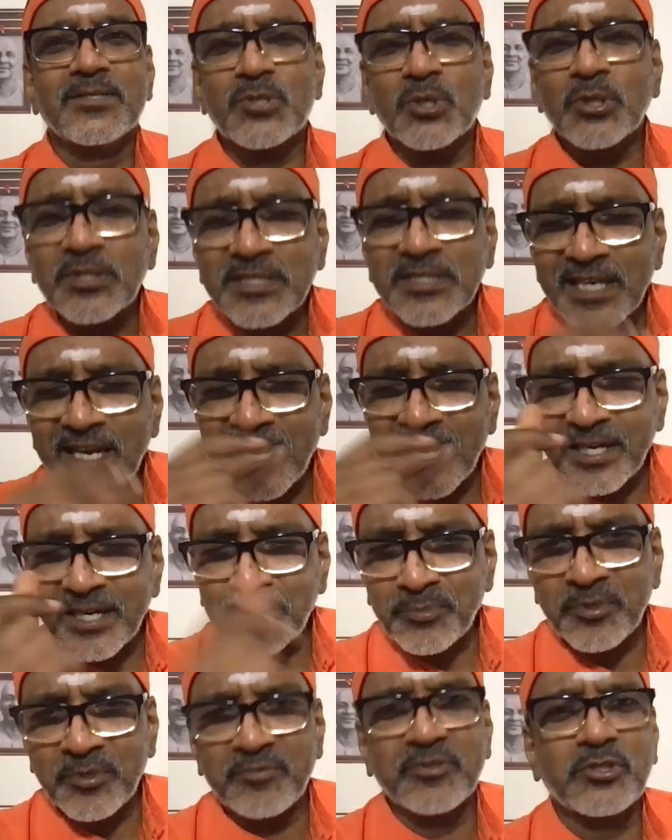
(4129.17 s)
So
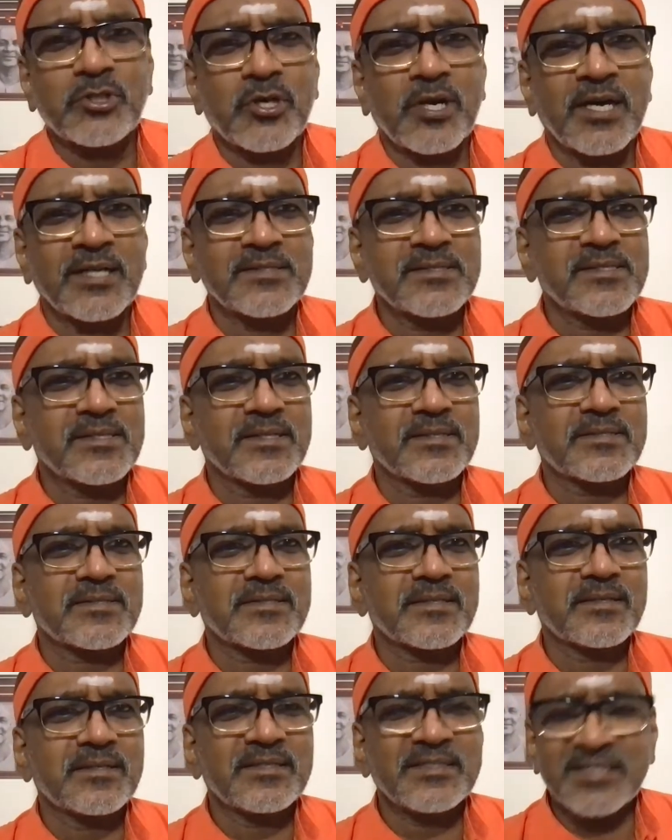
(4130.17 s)
delight me with your
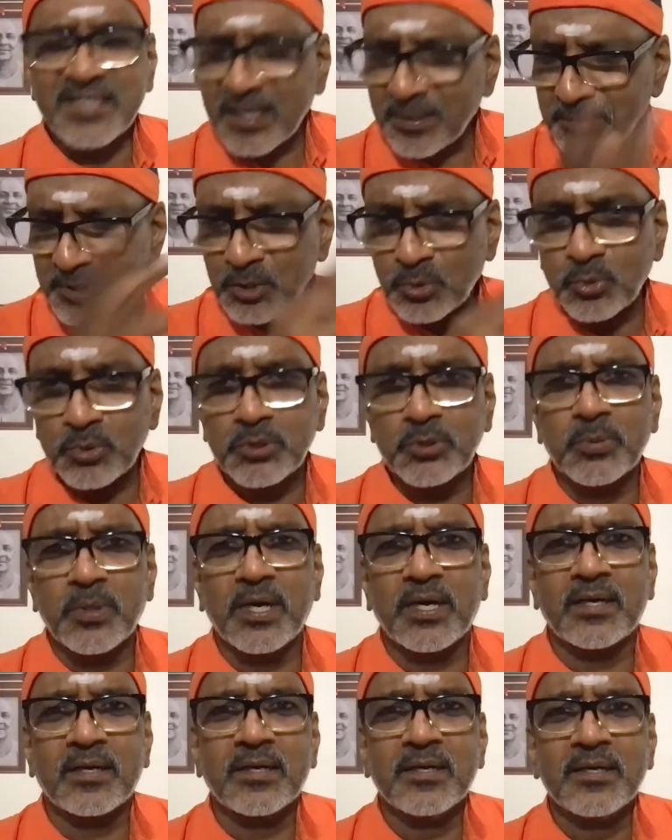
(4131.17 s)
answers. Tell me who
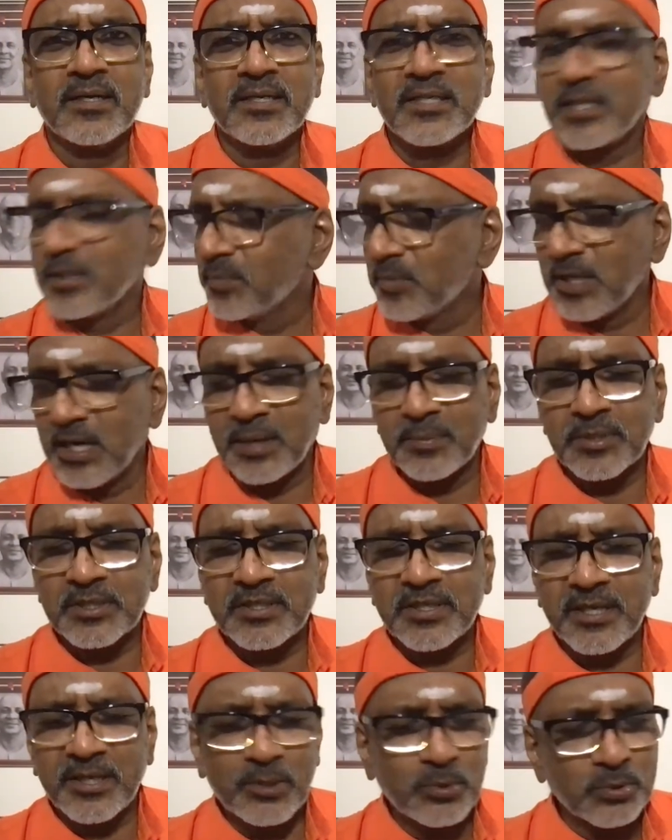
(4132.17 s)
you are. Kim
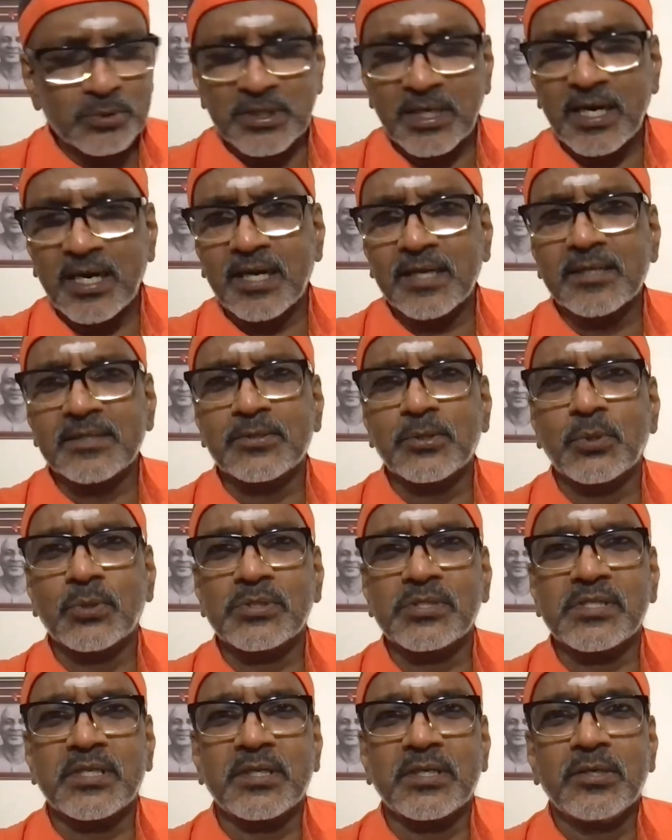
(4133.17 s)
namate kuta
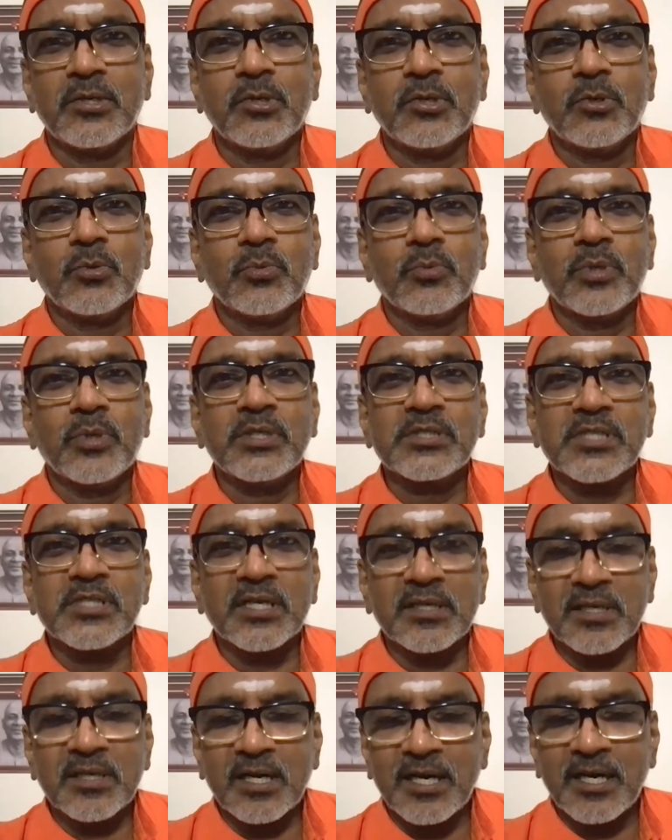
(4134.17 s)
agatosi? When
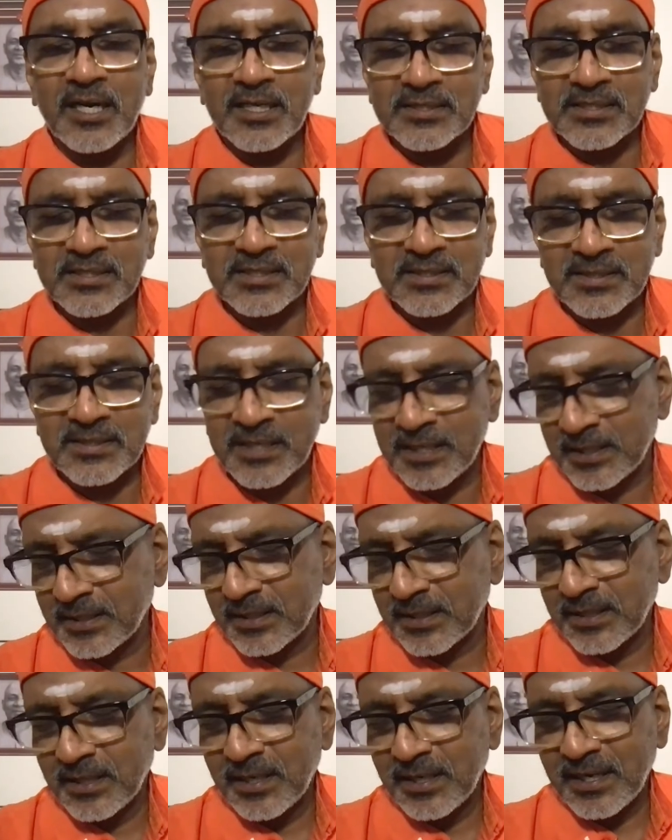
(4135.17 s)
Shankara asks
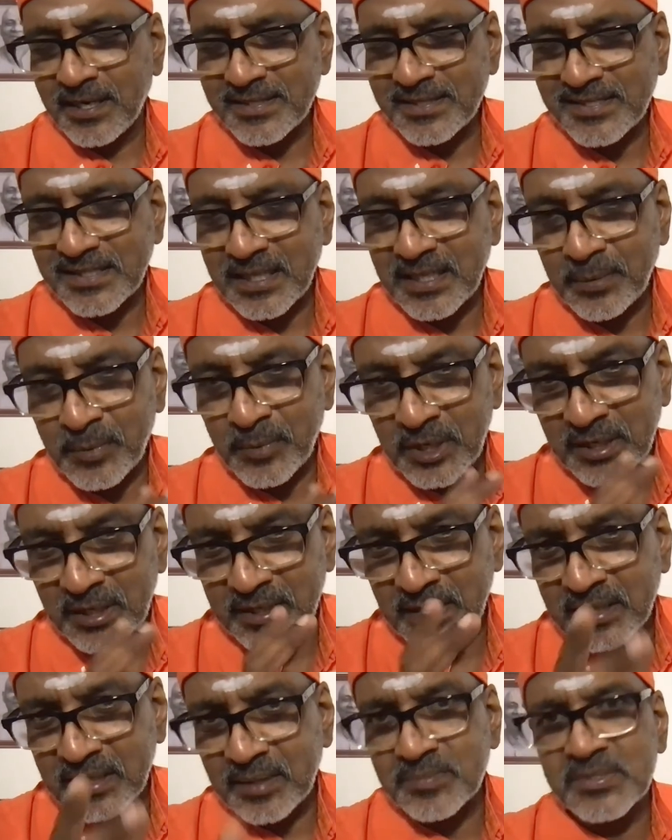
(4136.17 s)
that,
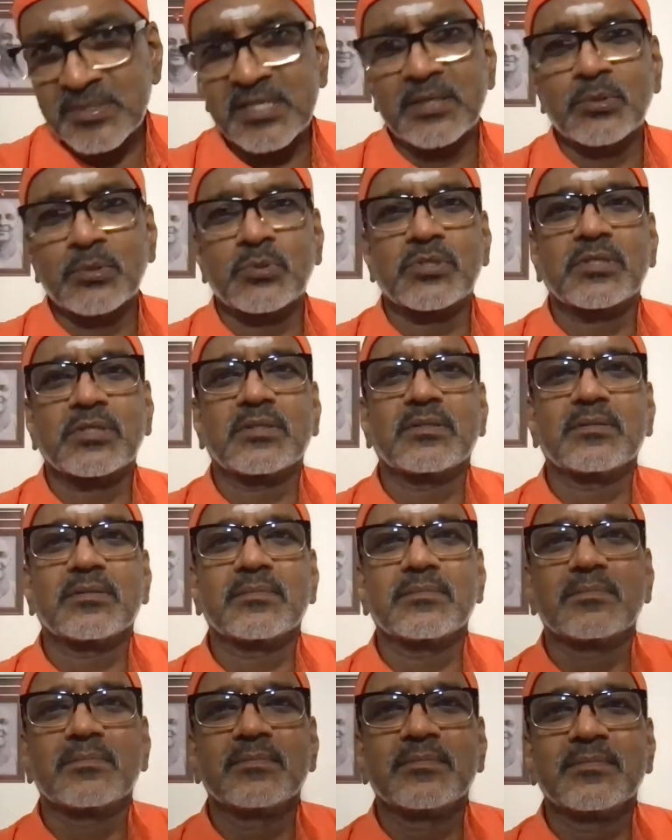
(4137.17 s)
Hastamalaka comes out.
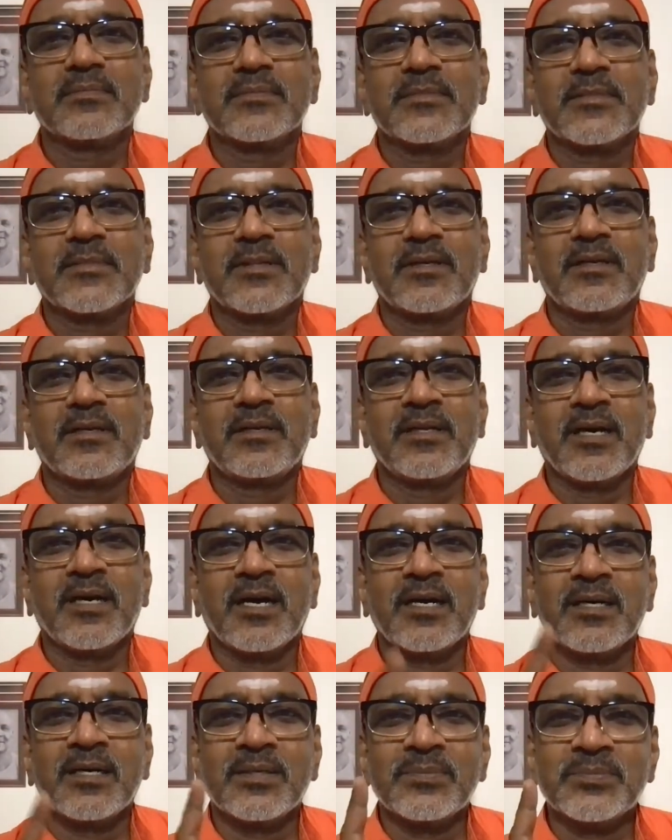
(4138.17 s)

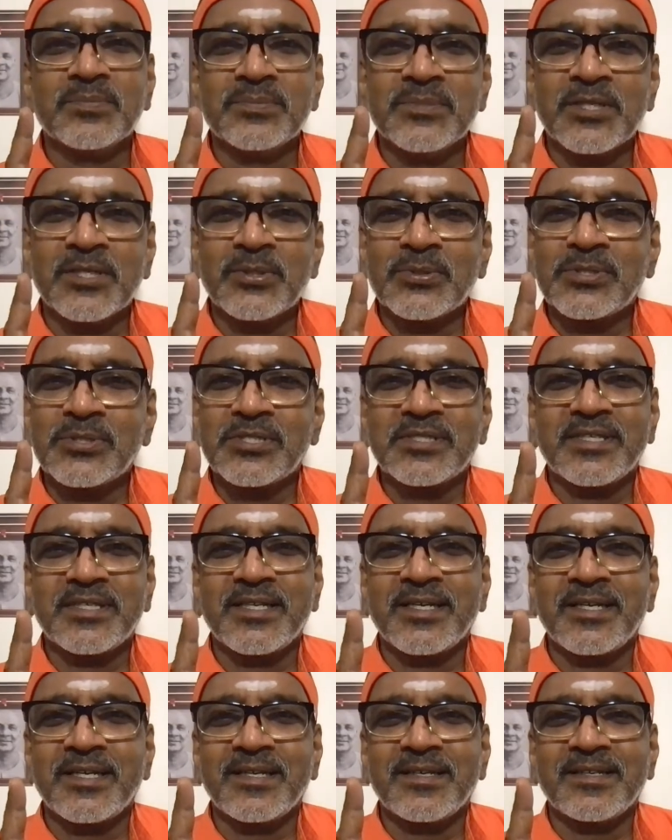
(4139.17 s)
Naham
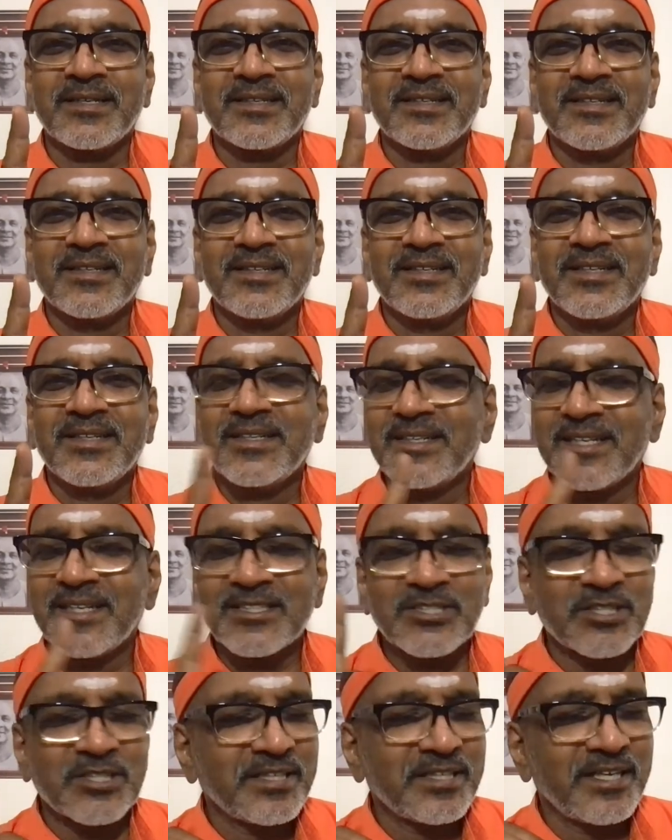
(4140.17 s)
manushye
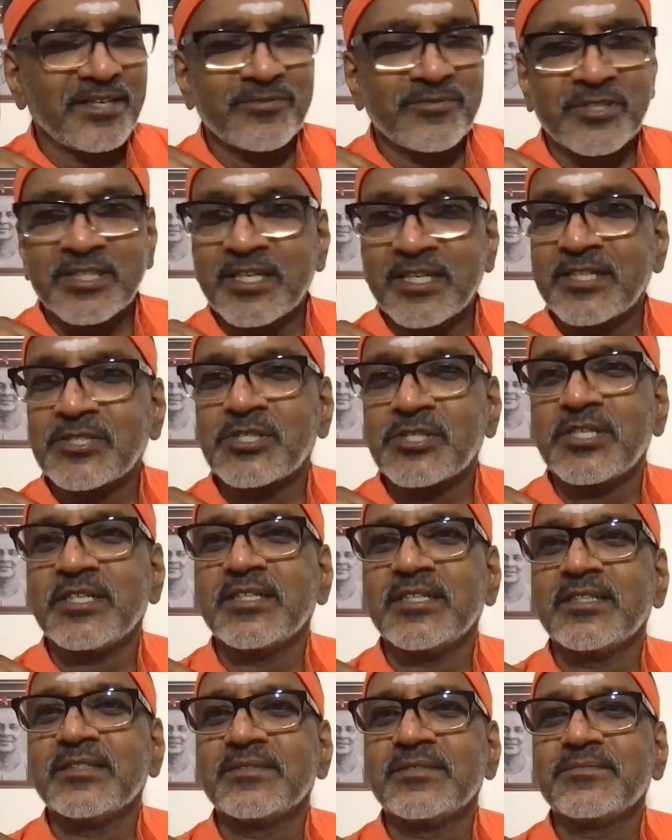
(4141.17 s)
acha deva
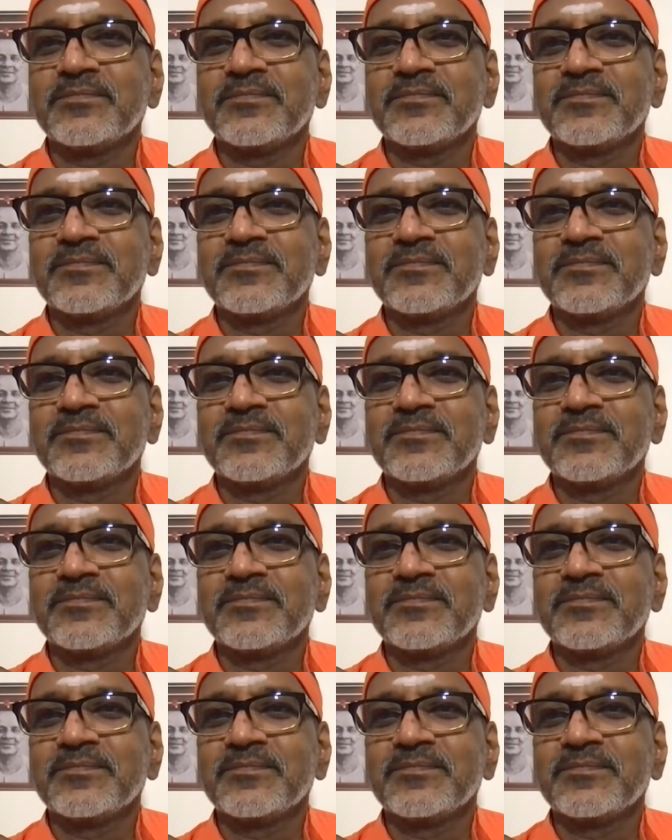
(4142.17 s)
yakshaha.